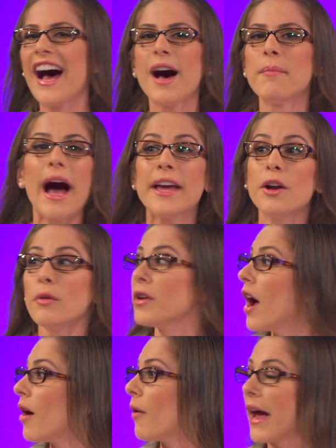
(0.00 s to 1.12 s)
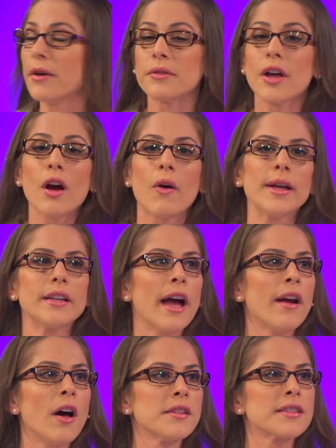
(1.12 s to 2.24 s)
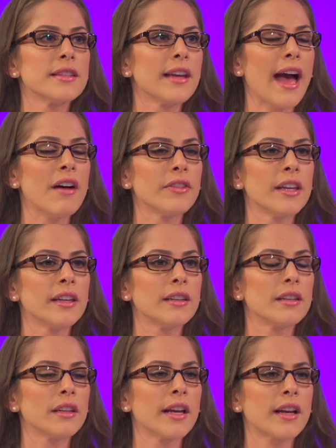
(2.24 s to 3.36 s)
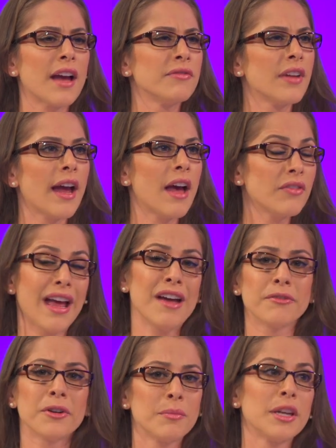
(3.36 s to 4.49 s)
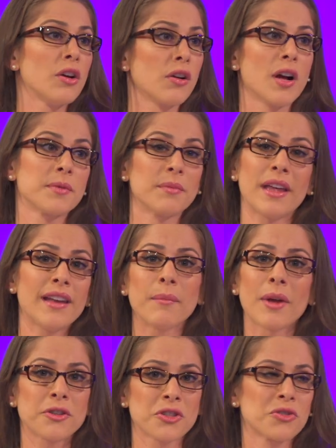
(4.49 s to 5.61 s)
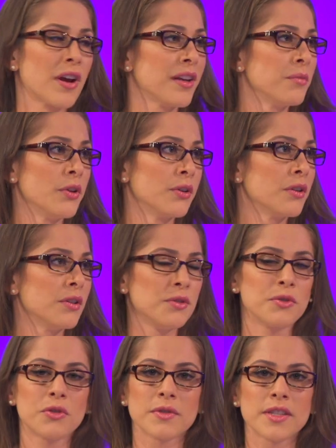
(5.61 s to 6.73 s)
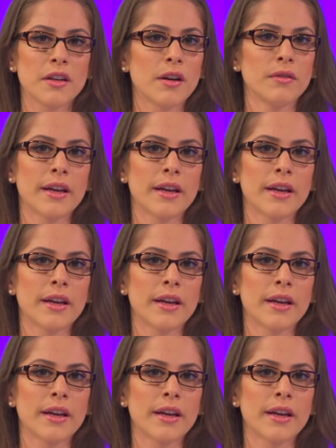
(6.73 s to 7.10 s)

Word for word: I don't know. Yeah, I honestly haven't, like, I haven't had very many hookups. And I'm not just trying to be a goody two shoes here.